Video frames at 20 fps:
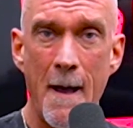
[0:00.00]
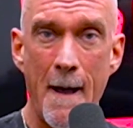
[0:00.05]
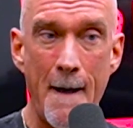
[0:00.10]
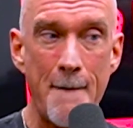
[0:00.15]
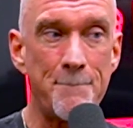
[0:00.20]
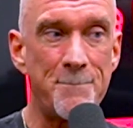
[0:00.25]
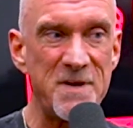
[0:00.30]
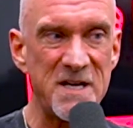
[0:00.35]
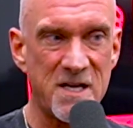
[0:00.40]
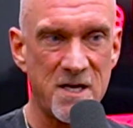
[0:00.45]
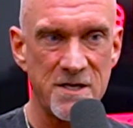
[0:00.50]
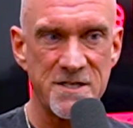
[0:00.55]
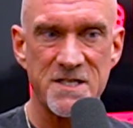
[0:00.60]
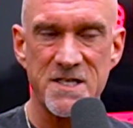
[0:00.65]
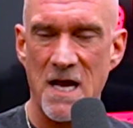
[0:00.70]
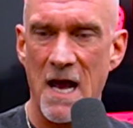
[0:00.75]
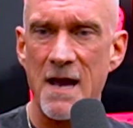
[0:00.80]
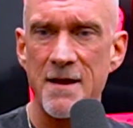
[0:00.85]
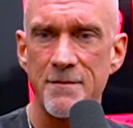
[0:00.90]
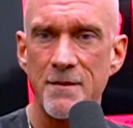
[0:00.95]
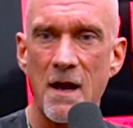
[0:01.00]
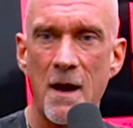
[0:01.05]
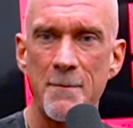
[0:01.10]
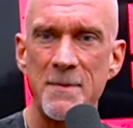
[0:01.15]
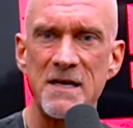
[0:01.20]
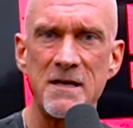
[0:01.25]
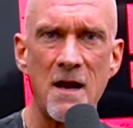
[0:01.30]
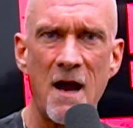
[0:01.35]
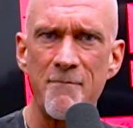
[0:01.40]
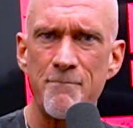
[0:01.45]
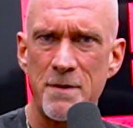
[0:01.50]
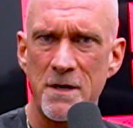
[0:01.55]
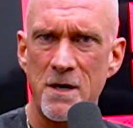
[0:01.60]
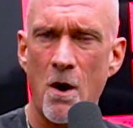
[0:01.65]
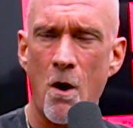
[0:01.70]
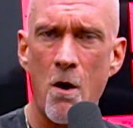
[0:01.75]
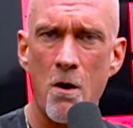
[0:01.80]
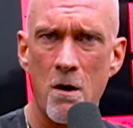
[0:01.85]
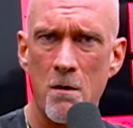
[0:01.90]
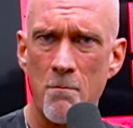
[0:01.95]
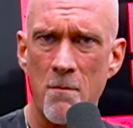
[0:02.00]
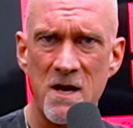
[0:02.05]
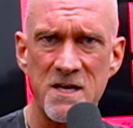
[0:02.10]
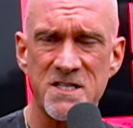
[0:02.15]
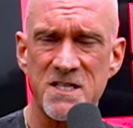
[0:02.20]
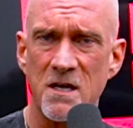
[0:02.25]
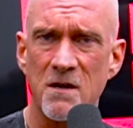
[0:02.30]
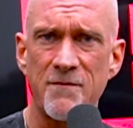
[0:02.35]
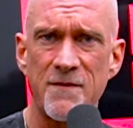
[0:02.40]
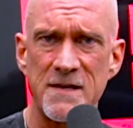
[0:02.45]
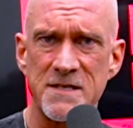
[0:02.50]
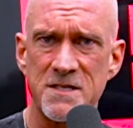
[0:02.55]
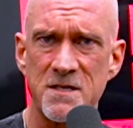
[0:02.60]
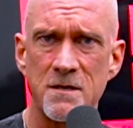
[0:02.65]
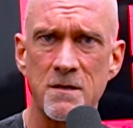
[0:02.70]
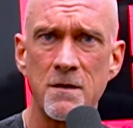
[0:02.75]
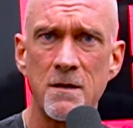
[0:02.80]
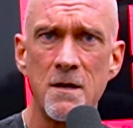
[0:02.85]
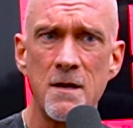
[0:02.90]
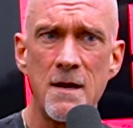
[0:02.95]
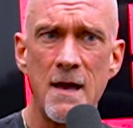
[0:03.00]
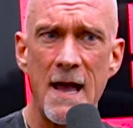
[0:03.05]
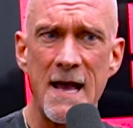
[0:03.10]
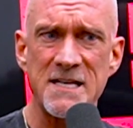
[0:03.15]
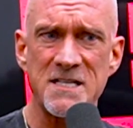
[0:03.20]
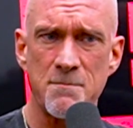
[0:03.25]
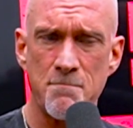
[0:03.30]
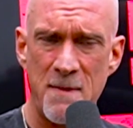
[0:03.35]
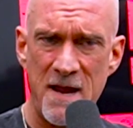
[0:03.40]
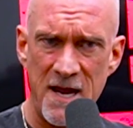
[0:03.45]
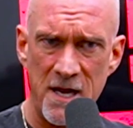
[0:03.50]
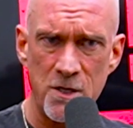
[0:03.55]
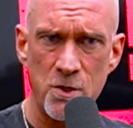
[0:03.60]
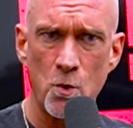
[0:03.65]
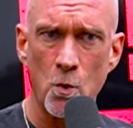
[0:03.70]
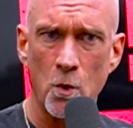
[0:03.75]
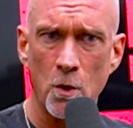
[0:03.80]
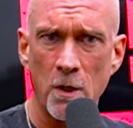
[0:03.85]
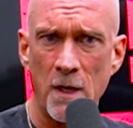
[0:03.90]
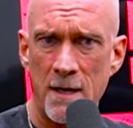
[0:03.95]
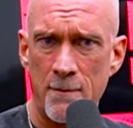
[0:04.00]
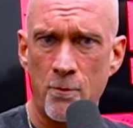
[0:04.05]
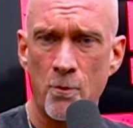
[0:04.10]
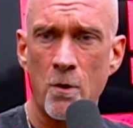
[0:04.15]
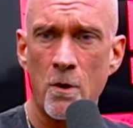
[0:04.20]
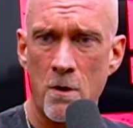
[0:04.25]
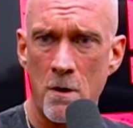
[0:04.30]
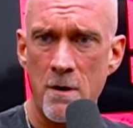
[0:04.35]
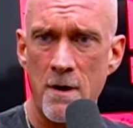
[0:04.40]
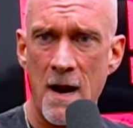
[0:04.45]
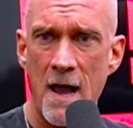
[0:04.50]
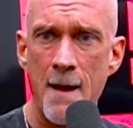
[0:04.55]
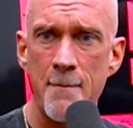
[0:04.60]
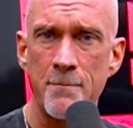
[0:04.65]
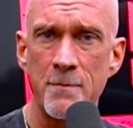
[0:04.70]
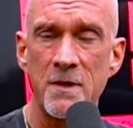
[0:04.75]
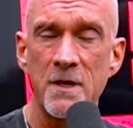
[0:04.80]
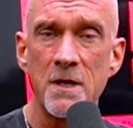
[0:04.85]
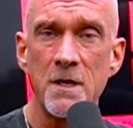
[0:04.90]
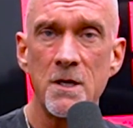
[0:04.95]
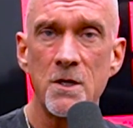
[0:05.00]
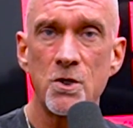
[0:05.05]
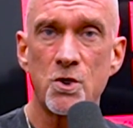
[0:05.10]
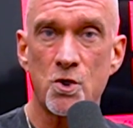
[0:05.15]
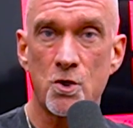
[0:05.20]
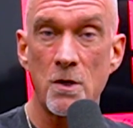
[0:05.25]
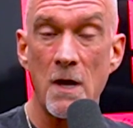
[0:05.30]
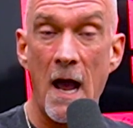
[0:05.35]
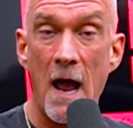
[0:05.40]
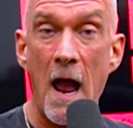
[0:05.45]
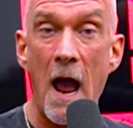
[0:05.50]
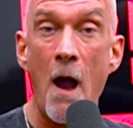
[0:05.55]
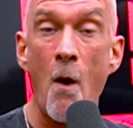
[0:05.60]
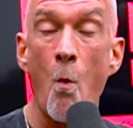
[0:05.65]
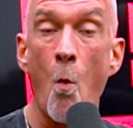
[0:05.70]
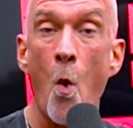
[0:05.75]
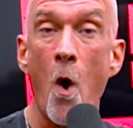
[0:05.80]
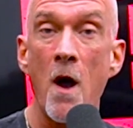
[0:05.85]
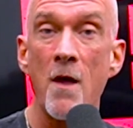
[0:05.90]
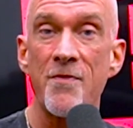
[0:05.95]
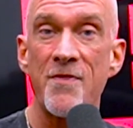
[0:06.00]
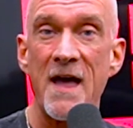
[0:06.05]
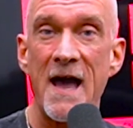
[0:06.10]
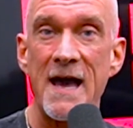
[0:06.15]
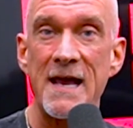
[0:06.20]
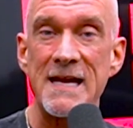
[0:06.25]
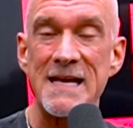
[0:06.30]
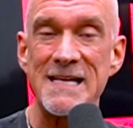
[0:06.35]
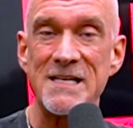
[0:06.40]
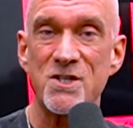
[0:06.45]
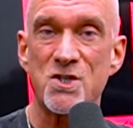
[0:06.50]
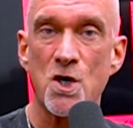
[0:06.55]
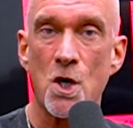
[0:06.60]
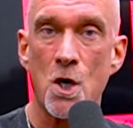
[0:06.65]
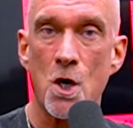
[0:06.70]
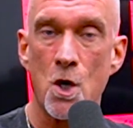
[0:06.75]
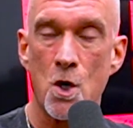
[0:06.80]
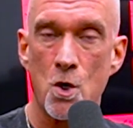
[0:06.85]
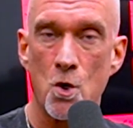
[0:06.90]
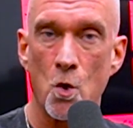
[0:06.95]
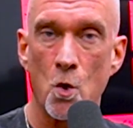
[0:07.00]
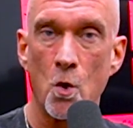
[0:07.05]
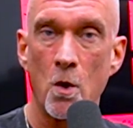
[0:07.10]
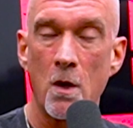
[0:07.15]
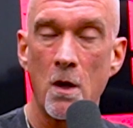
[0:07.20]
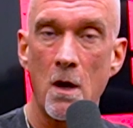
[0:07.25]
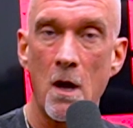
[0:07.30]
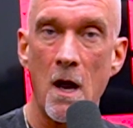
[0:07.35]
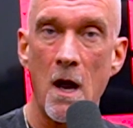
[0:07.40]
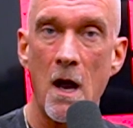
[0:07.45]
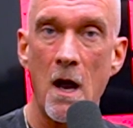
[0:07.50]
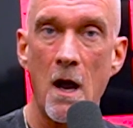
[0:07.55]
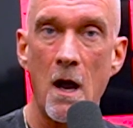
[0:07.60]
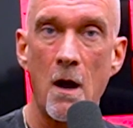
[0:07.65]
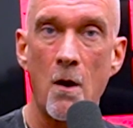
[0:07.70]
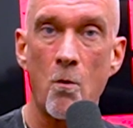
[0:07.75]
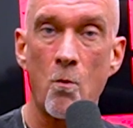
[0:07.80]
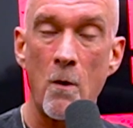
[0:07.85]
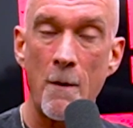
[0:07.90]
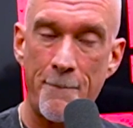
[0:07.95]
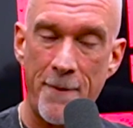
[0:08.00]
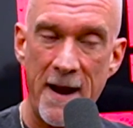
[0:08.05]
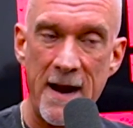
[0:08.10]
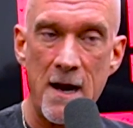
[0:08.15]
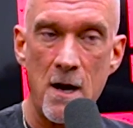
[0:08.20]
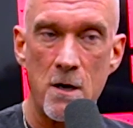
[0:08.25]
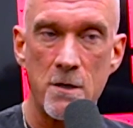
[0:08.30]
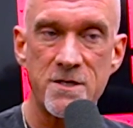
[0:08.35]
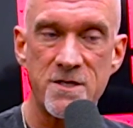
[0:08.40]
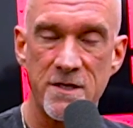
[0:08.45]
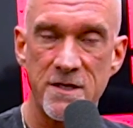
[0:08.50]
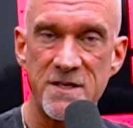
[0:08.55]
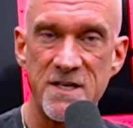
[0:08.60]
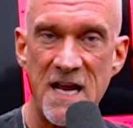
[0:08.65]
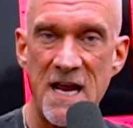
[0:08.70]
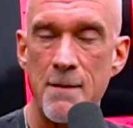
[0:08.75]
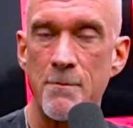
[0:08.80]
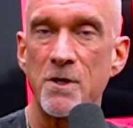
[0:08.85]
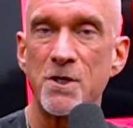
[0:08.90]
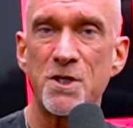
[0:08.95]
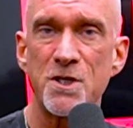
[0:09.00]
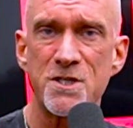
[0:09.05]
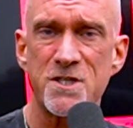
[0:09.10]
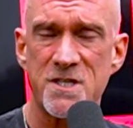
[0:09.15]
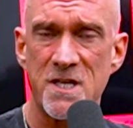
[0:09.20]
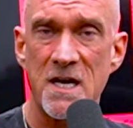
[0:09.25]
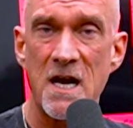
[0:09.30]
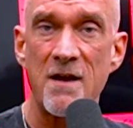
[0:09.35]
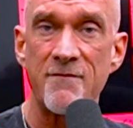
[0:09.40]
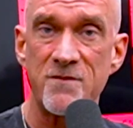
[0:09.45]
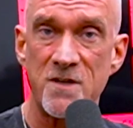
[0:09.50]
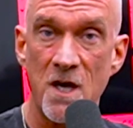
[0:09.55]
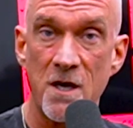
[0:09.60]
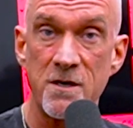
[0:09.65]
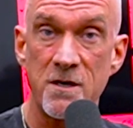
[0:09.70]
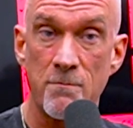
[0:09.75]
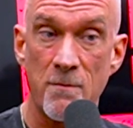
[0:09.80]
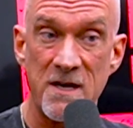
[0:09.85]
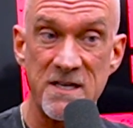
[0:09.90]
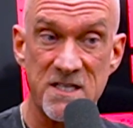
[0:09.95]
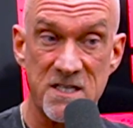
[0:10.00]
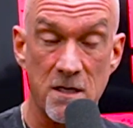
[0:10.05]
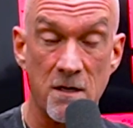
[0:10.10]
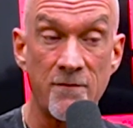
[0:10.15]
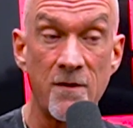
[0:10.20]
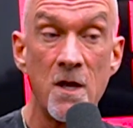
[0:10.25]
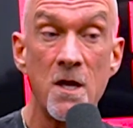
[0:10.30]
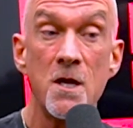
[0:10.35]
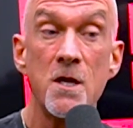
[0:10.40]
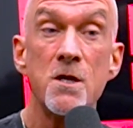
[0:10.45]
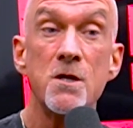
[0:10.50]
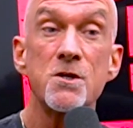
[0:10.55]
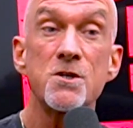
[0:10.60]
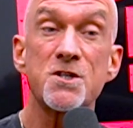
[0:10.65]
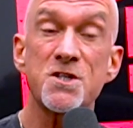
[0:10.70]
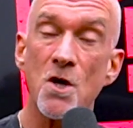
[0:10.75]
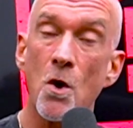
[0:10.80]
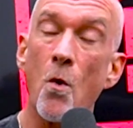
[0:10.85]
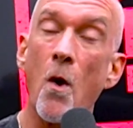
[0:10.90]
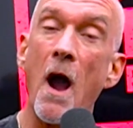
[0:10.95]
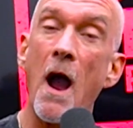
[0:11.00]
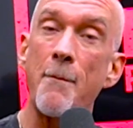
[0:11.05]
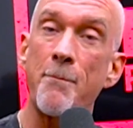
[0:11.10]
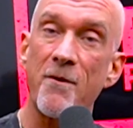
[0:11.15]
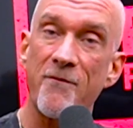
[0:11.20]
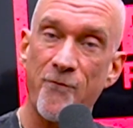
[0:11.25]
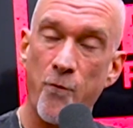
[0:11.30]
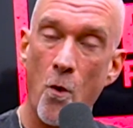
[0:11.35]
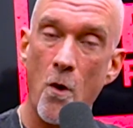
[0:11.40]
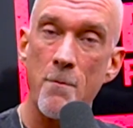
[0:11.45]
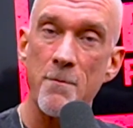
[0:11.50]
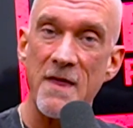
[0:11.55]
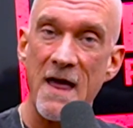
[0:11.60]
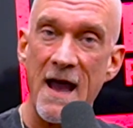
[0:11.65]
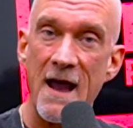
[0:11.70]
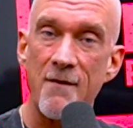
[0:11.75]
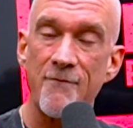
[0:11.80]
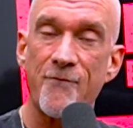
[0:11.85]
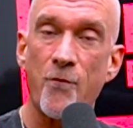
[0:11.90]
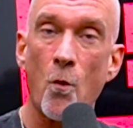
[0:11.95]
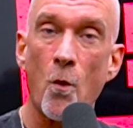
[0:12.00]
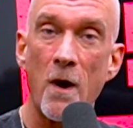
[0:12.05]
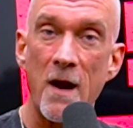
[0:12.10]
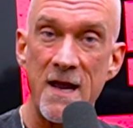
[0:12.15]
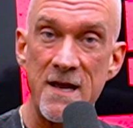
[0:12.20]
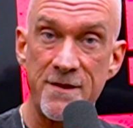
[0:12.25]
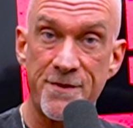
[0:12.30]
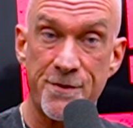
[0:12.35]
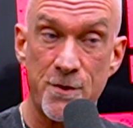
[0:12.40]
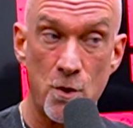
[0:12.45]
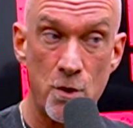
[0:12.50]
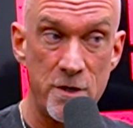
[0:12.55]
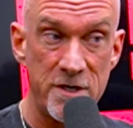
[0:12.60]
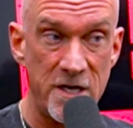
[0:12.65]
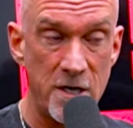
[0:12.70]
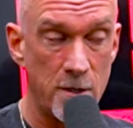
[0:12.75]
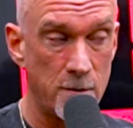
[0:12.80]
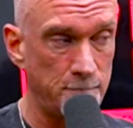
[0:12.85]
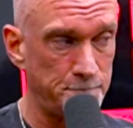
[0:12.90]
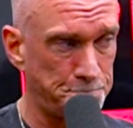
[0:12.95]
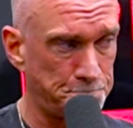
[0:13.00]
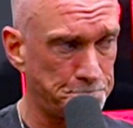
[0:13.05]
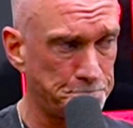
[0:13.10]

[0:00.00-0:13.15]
Uh, because I, I mean, I've been hard on myself as a as a manual laborer, and I'm I, I want that internal uh, repair to the damages that I've done to myself. So I performed that for a third year